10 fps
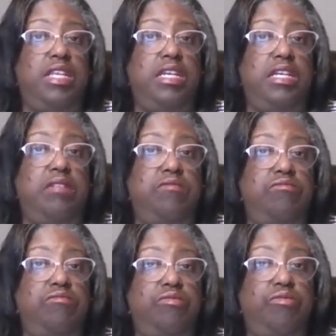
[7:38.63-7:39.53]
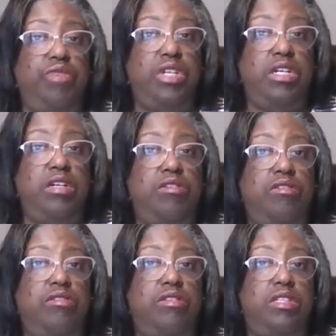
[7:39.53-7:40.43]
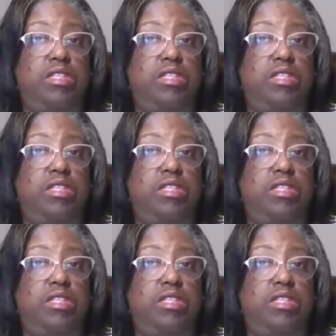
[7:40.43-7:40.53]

then will